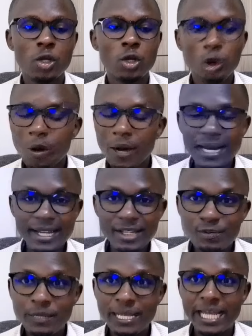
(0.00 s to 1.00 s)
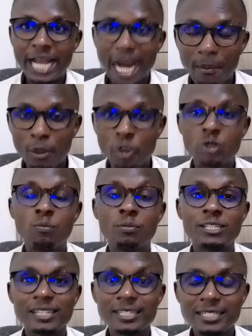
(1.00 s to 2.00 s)
No one is speaking about
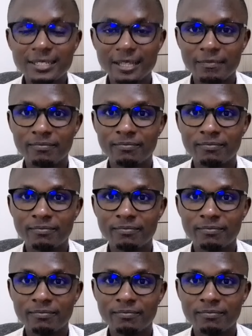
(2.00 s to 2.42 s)
compensating them.